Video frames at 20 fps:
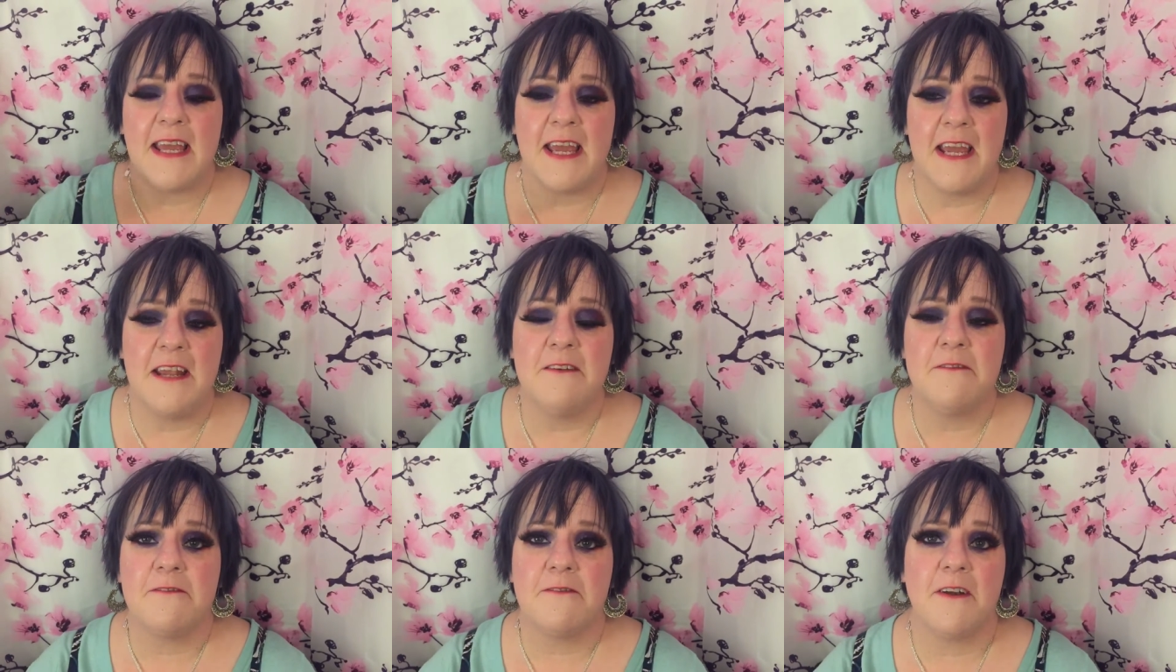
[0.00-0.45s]

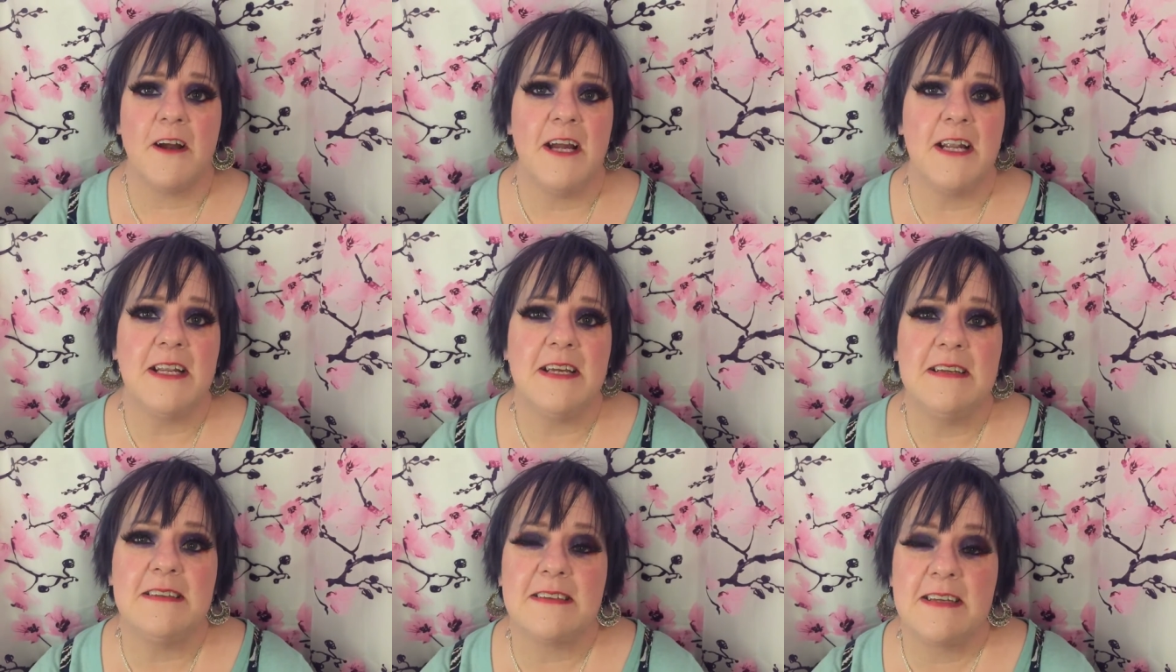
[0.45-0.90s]
and
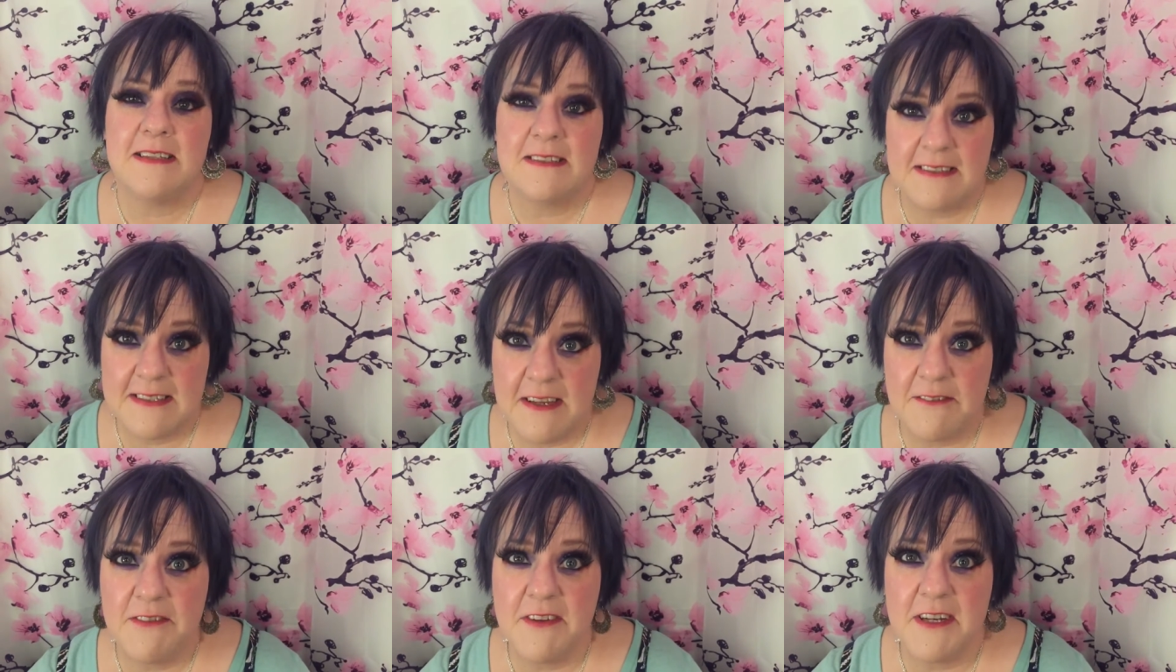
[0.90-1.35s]
Fridays at
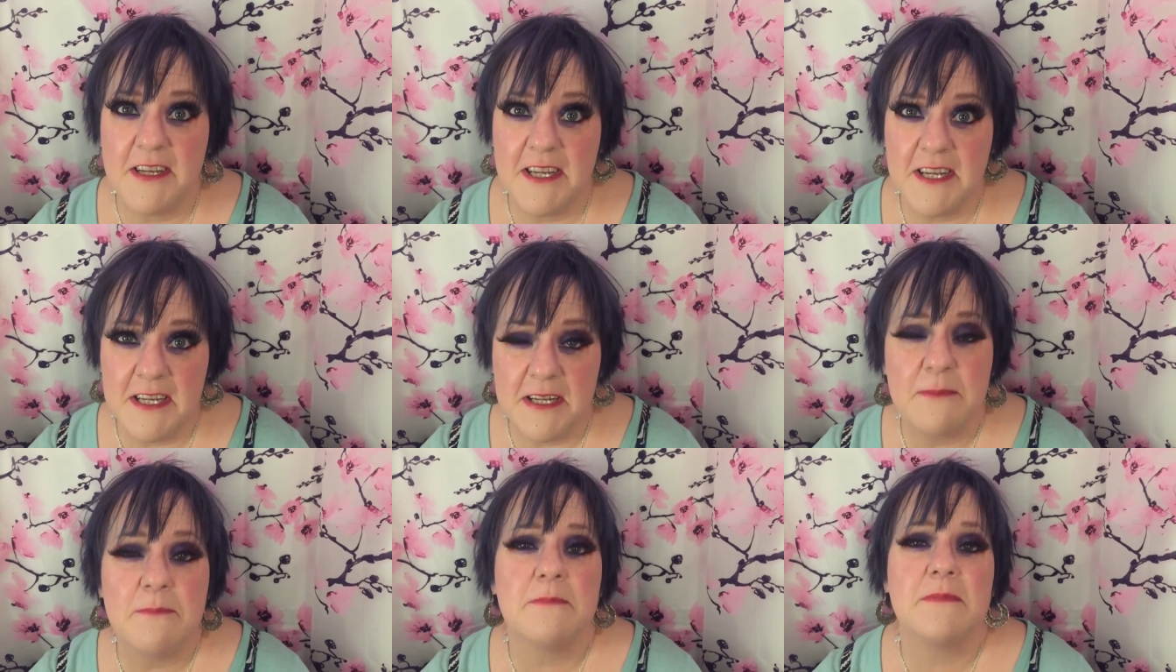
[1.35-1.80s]
7
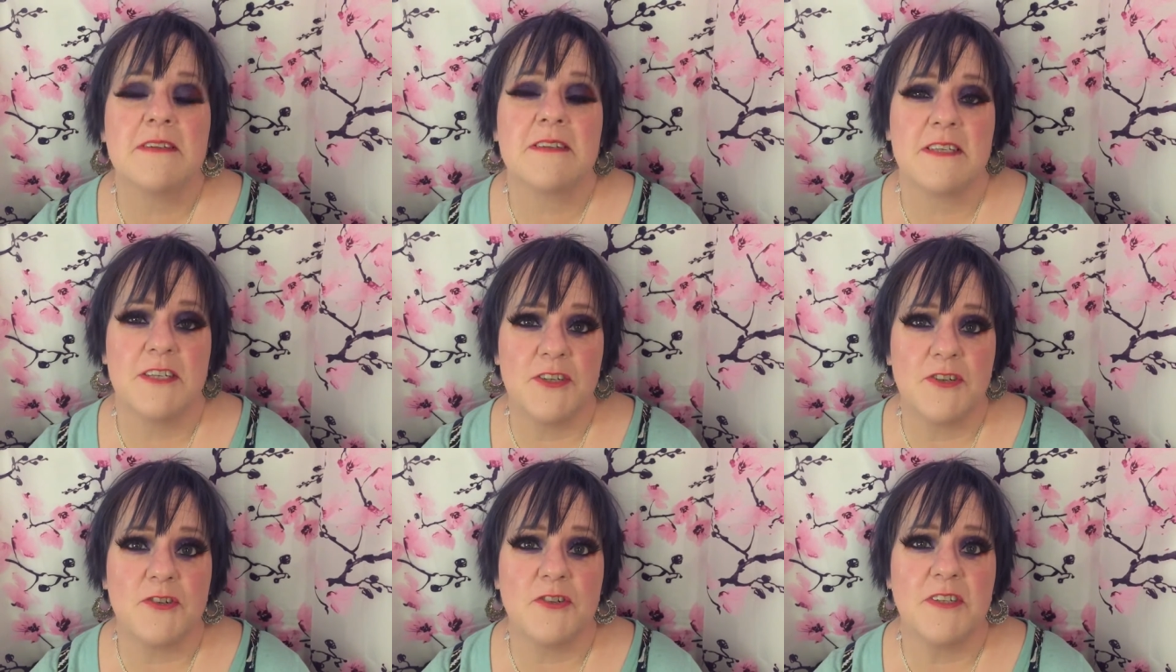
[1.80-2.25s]
a.m.
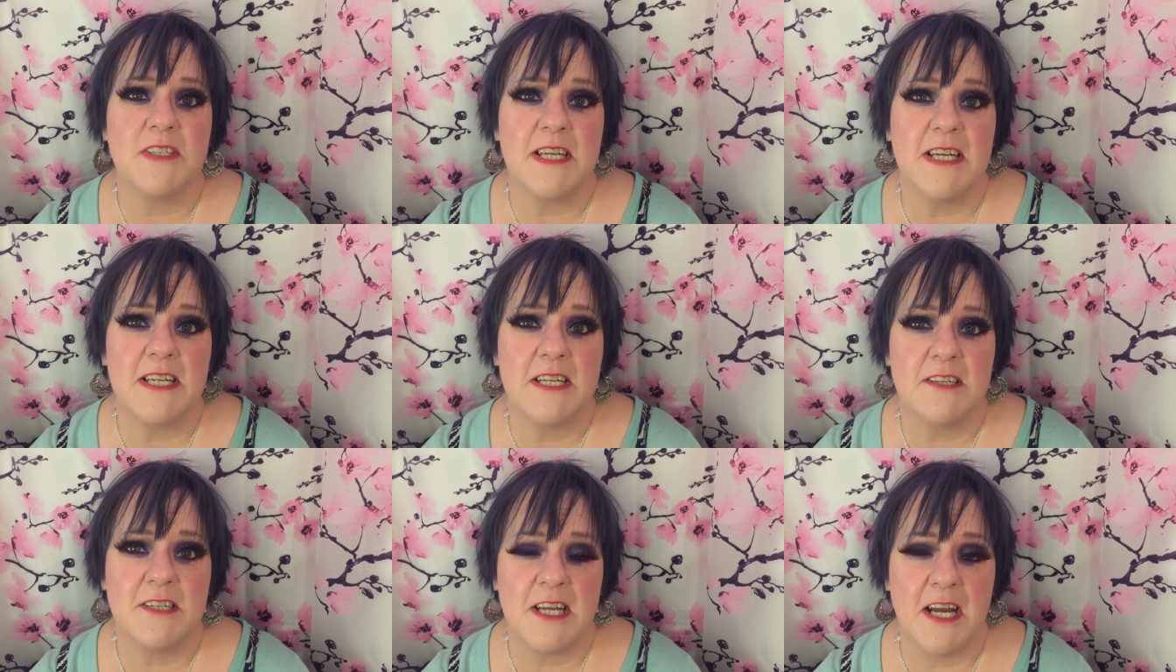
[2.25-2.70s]
Central
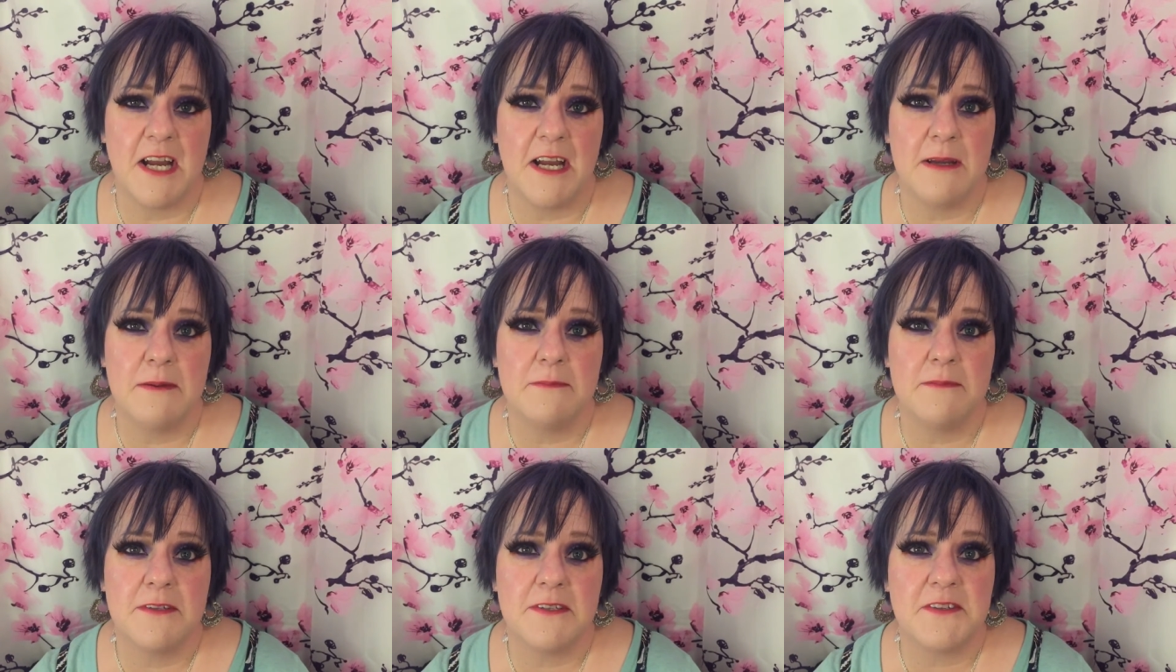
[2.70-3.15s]
Standard Time.